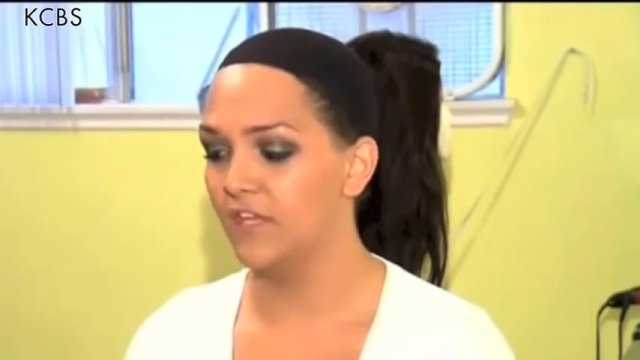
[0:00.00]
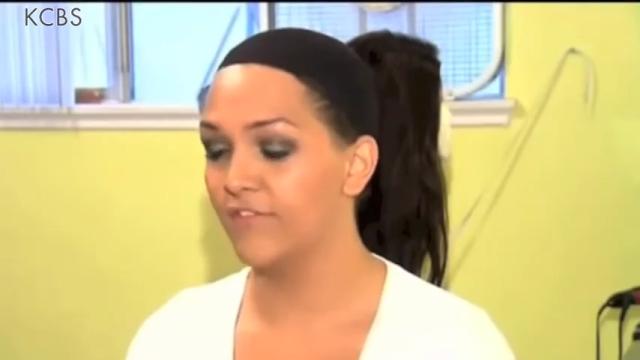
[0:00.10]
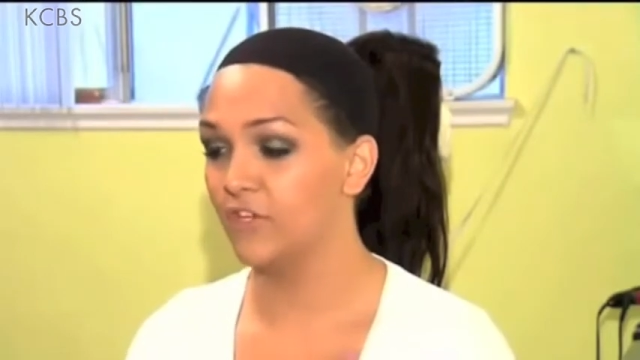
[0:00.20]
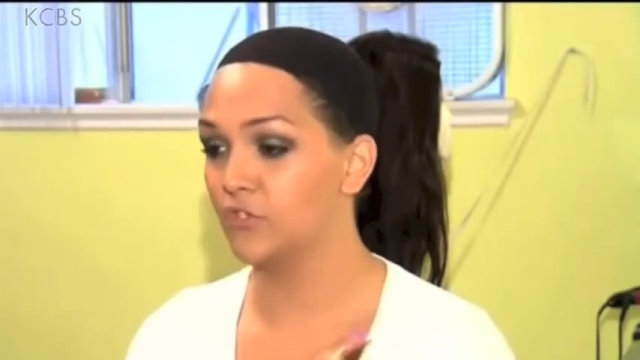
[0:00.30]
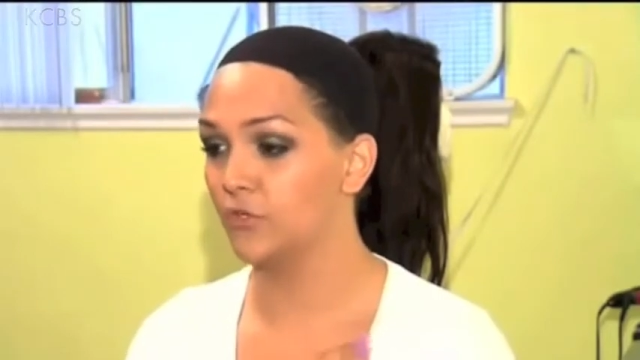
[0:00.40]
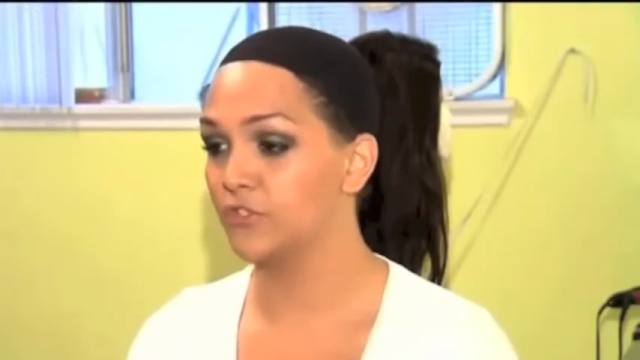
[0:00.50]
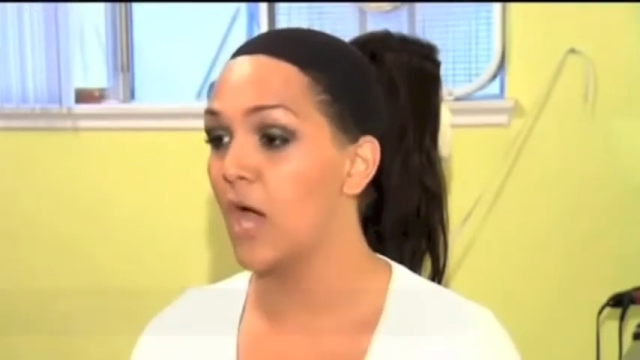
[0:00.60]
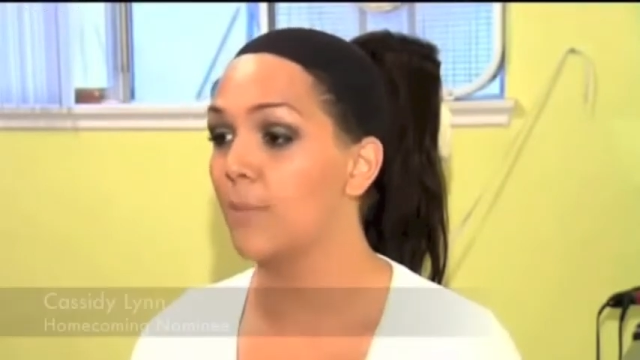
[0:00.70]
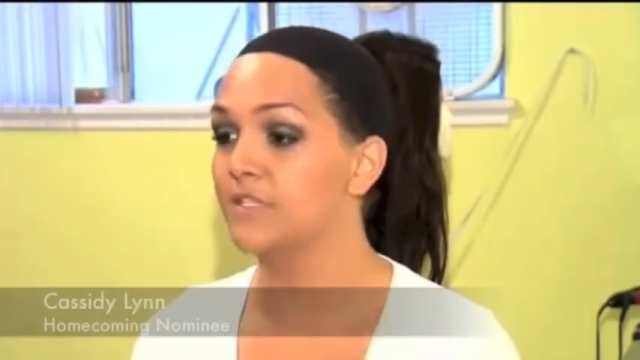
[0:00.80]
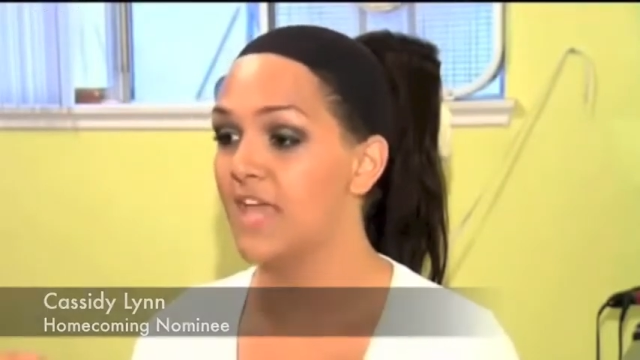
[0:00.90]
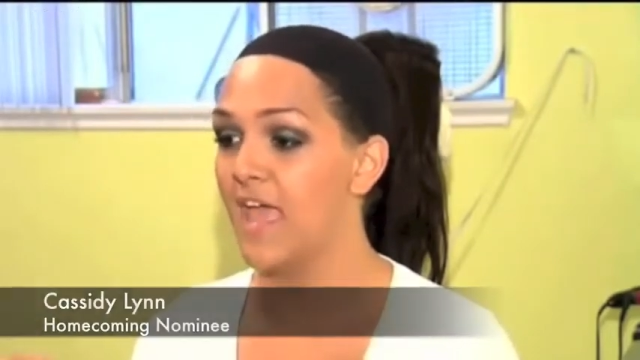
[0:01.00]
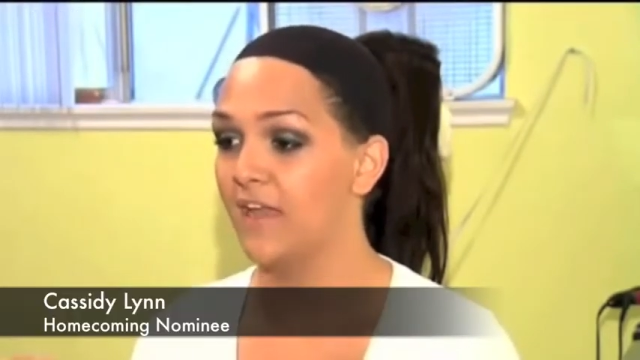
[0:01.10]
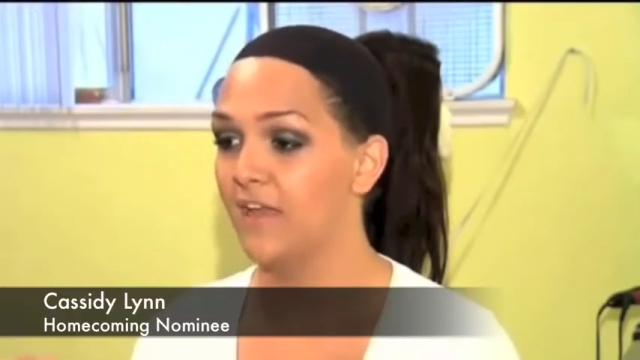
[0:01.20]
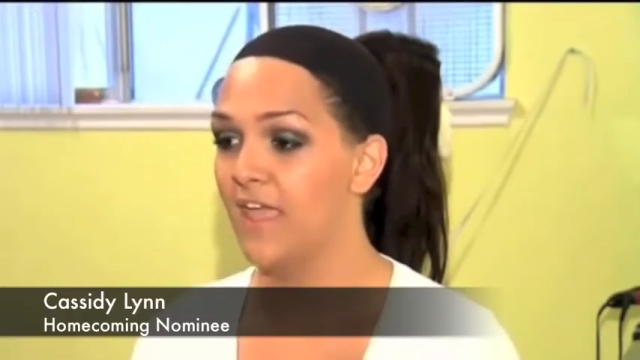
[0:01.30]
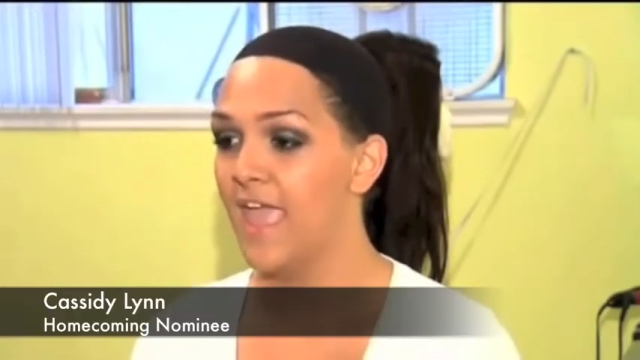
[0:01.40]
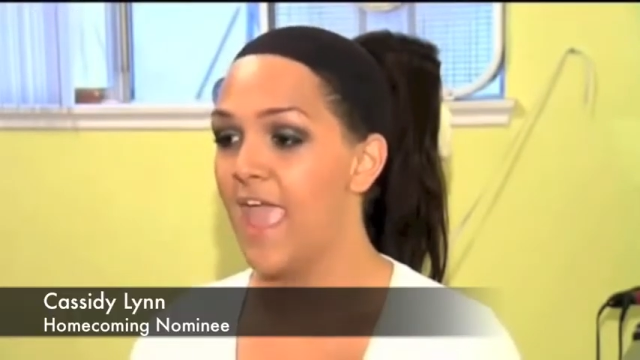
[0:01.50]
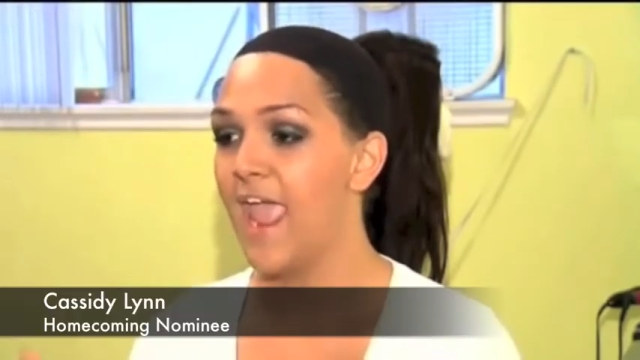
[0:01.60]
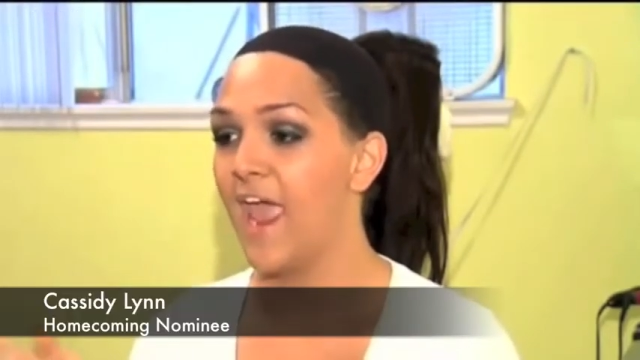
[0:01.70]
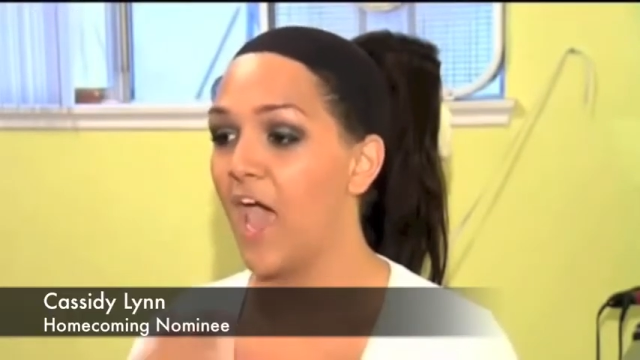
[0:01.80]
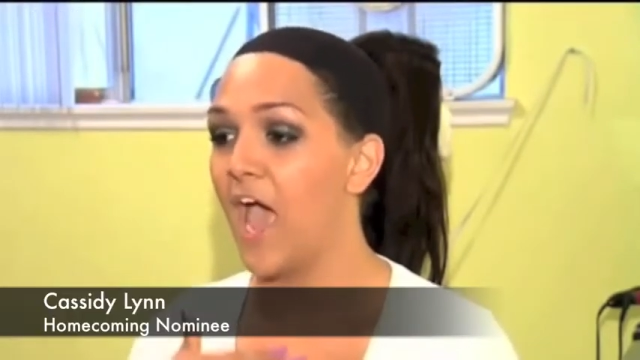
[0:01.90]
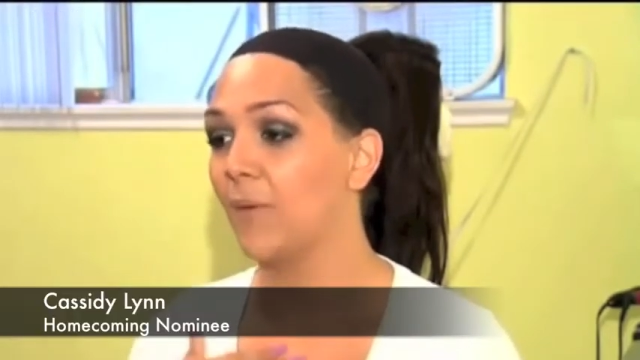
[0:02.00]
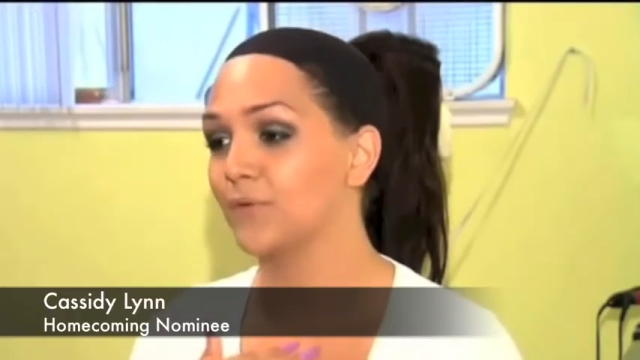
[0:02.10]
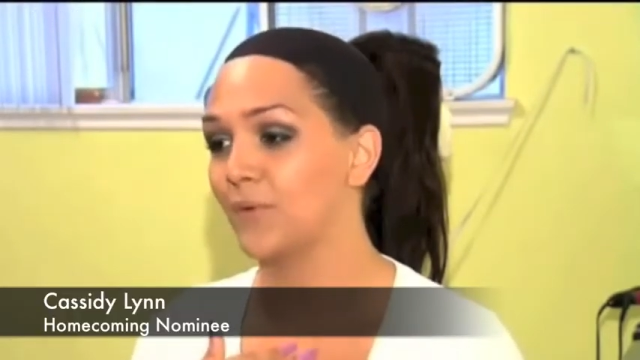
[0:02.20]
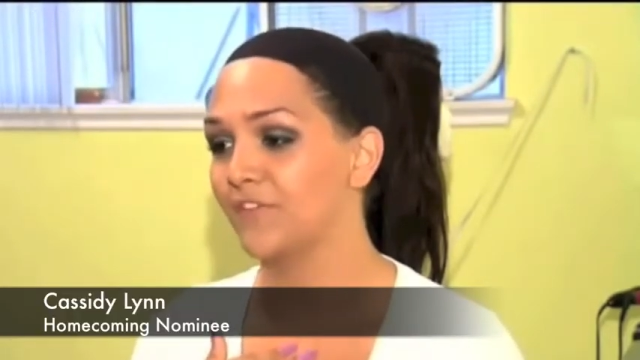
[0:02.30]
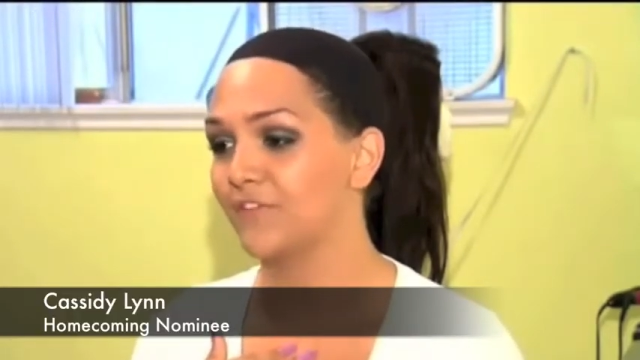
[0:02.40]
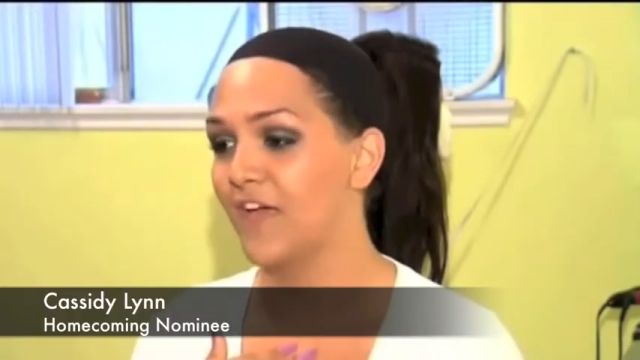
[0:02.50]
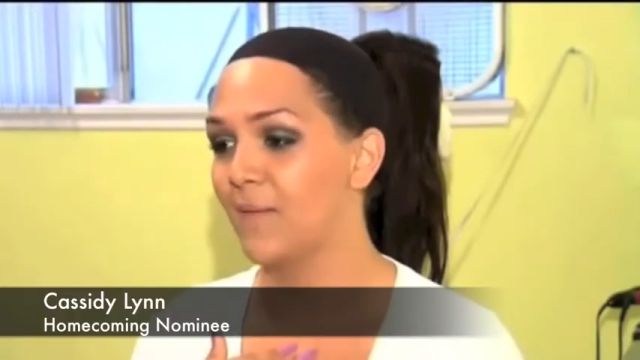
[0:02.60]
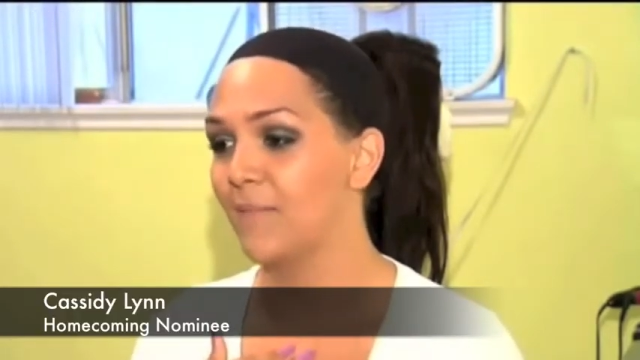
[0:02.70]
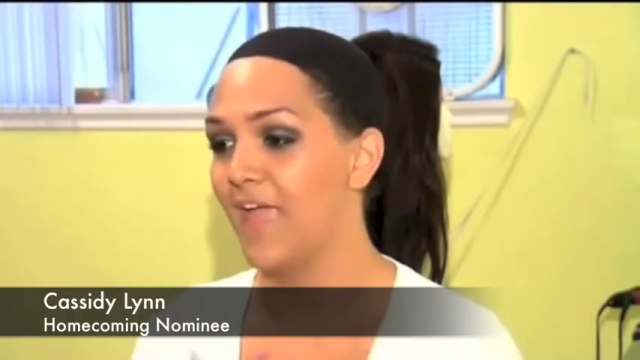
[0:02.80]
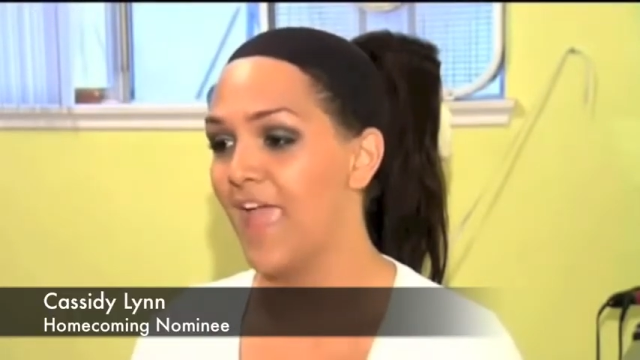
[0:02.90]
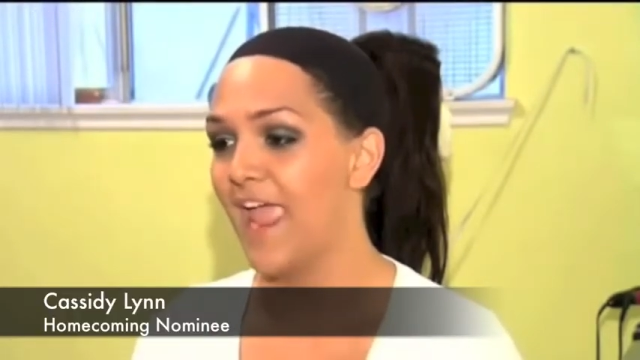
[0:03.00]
the official top 10, and I was one of them.